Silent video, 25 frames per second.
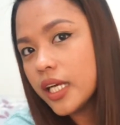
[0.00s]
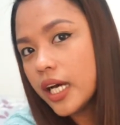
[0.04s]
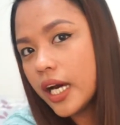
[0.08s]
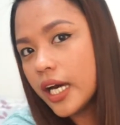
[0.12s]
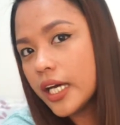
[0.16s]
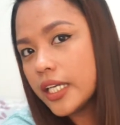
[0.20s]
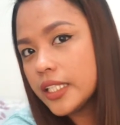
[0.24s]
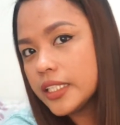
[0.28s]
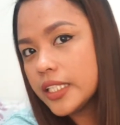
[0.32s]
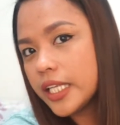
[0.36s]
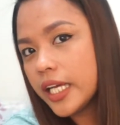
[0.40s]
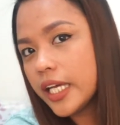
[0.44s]

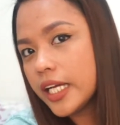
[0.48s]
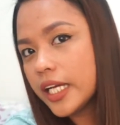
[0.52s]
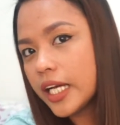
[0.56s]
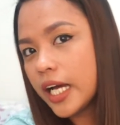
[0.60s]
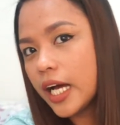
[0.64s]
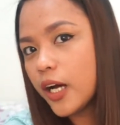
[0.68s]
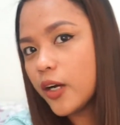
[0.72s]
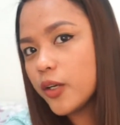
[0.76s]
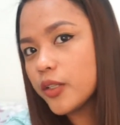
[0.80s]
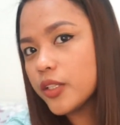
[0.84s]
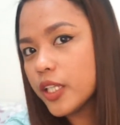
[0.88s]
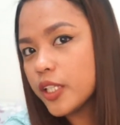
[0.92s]
I take
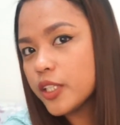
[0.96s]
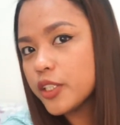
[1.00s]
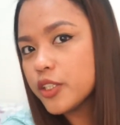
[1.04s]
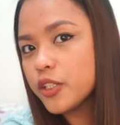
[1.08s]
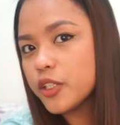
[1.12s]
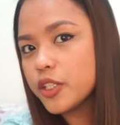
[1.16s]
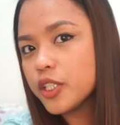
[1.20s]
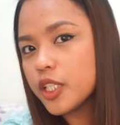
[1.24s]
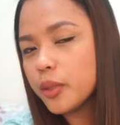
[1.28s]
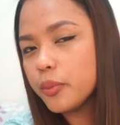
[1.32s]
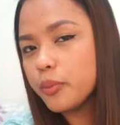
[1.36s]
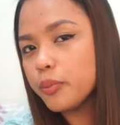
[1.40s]
out a
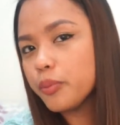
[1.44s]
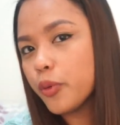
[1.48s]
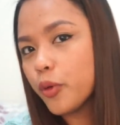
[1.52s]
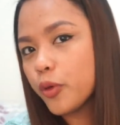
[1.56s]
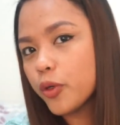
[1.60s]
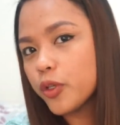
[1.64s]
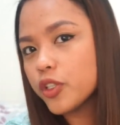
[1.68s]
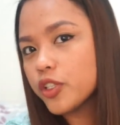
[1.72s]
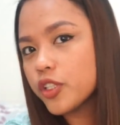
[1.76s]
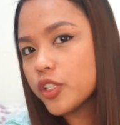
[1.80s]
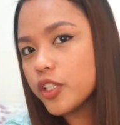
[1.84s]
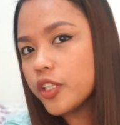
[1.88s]
certain
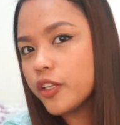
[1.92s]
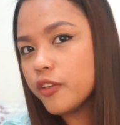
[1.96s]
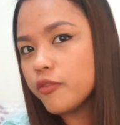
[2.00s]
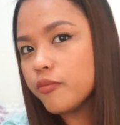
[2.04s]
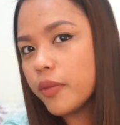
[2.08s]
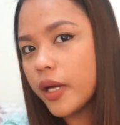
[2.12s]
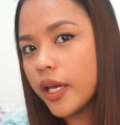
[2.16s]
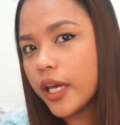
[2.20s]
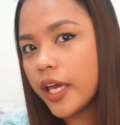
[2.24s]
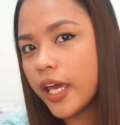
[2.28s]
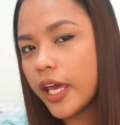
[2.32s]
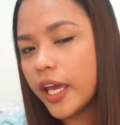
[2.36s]
portion of
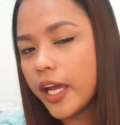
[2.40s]
my